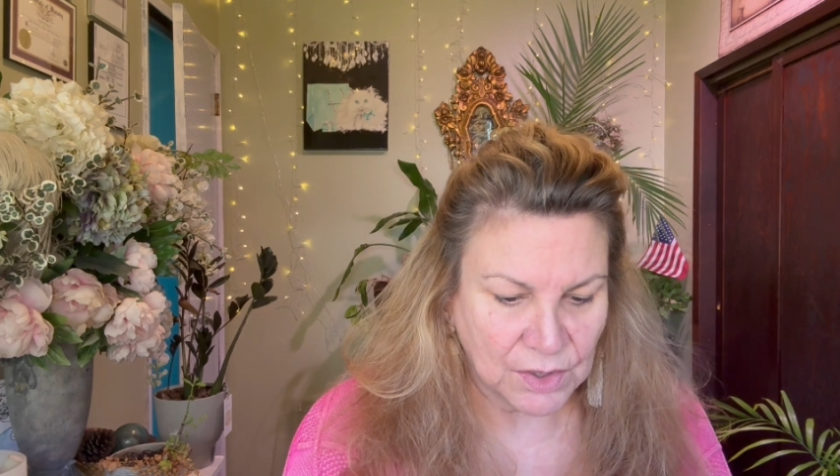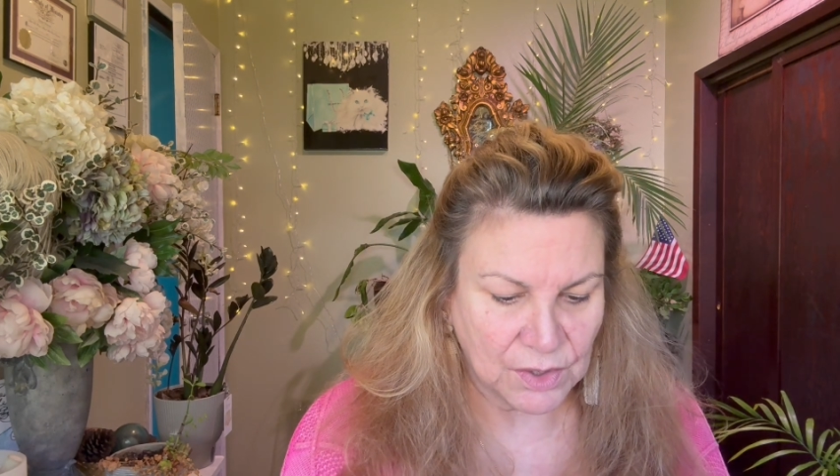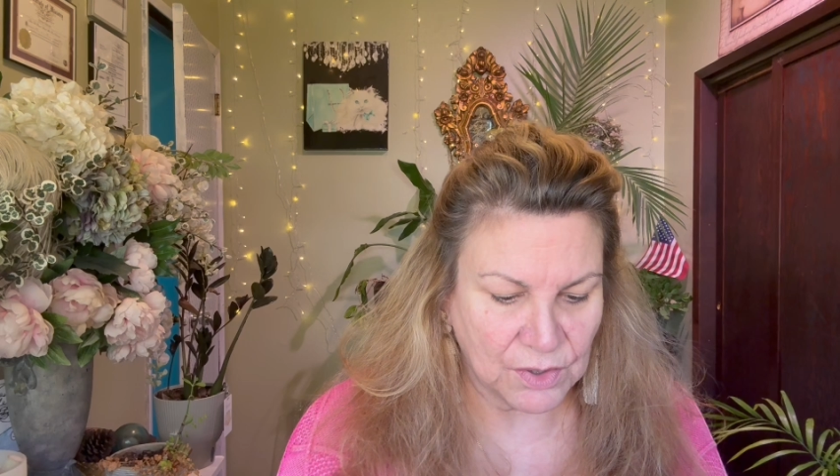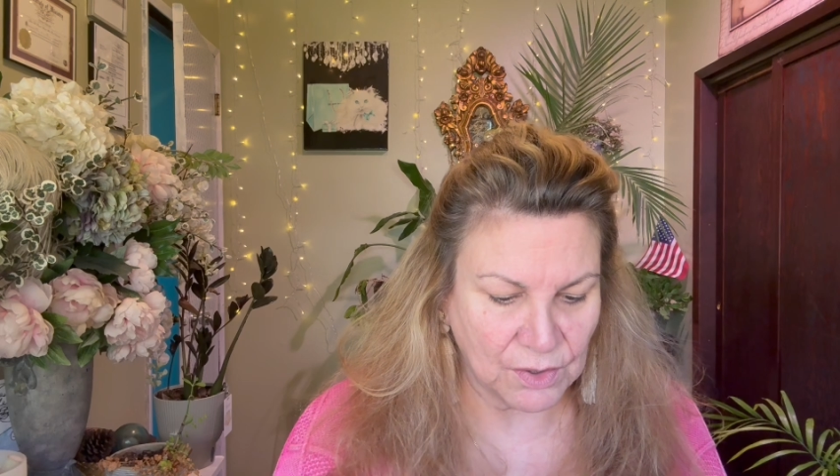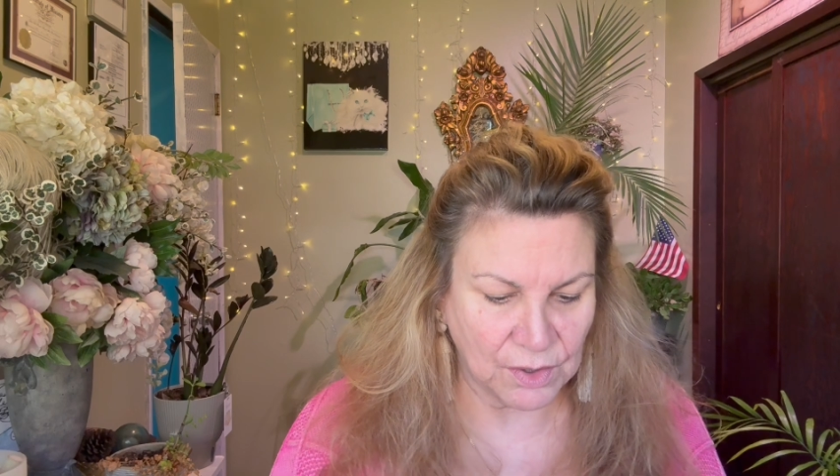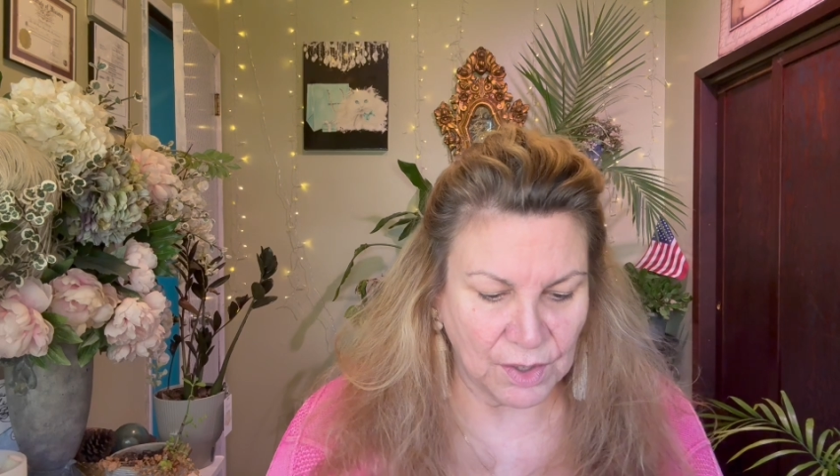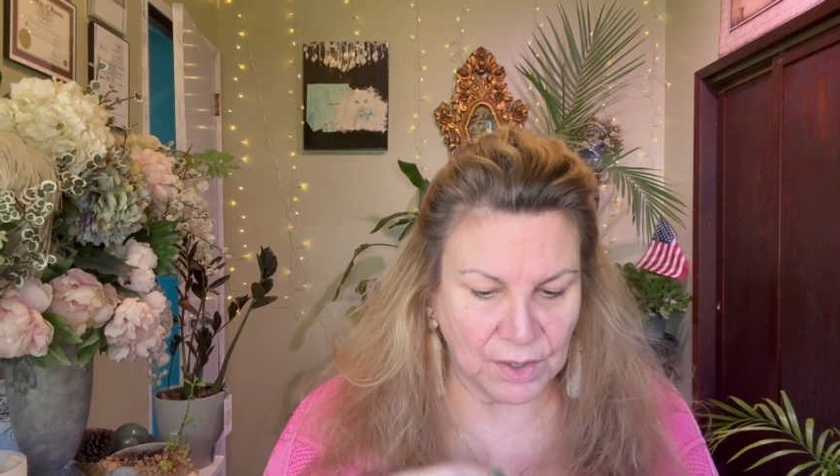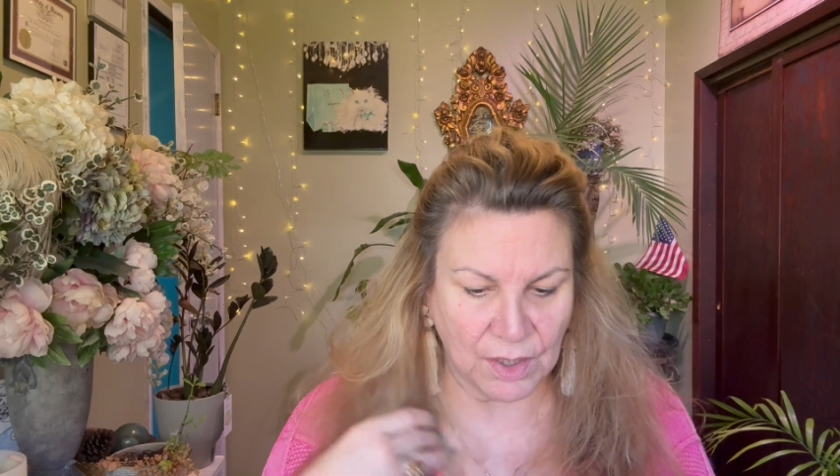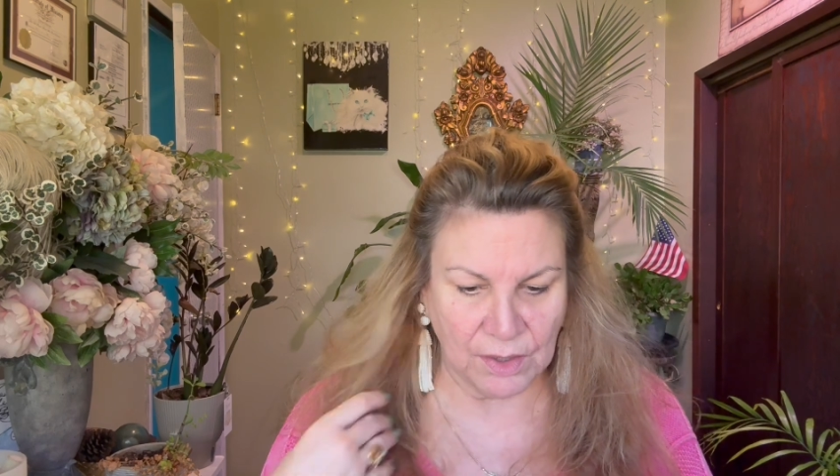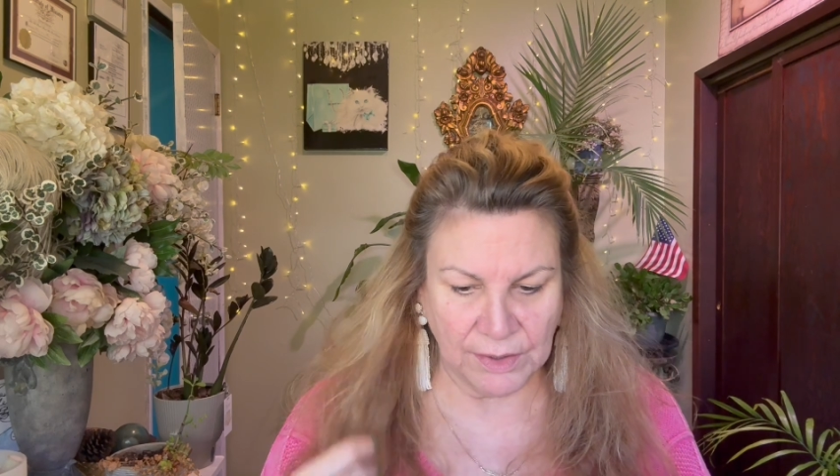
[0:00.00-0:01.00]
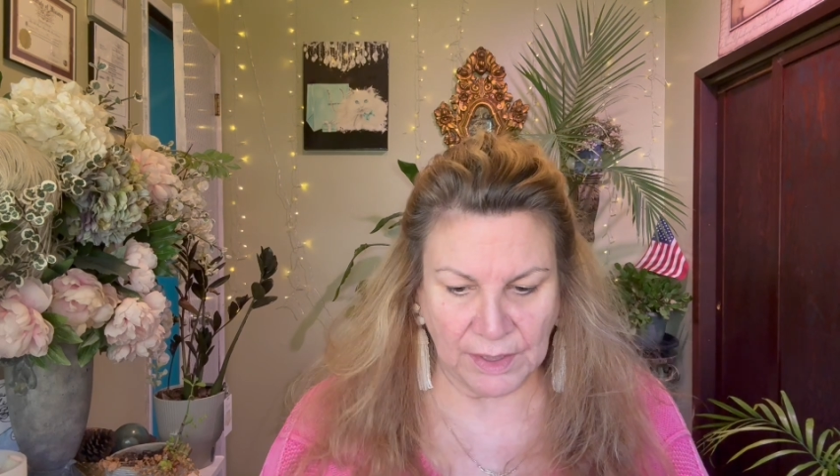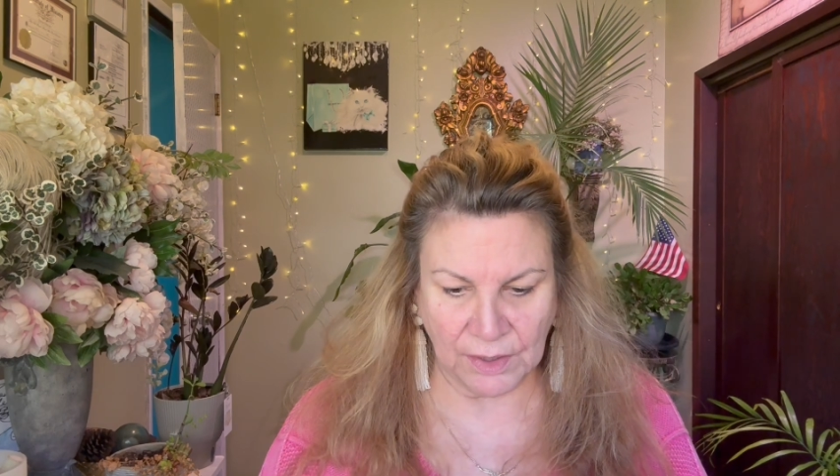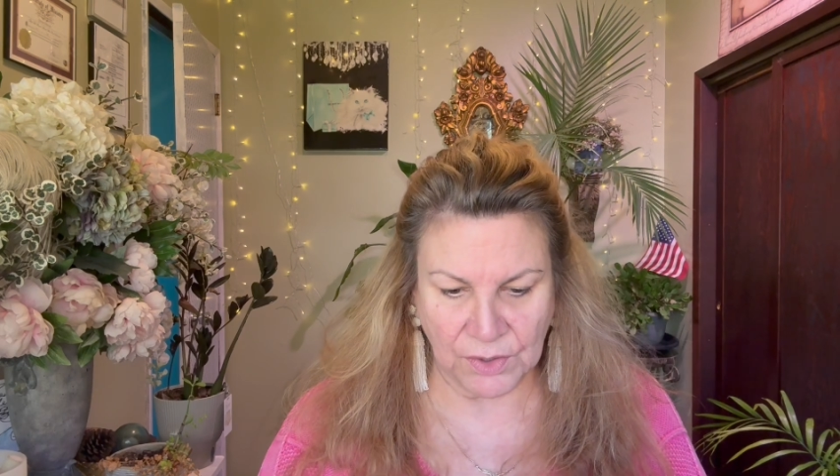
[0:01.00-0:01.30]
to look a little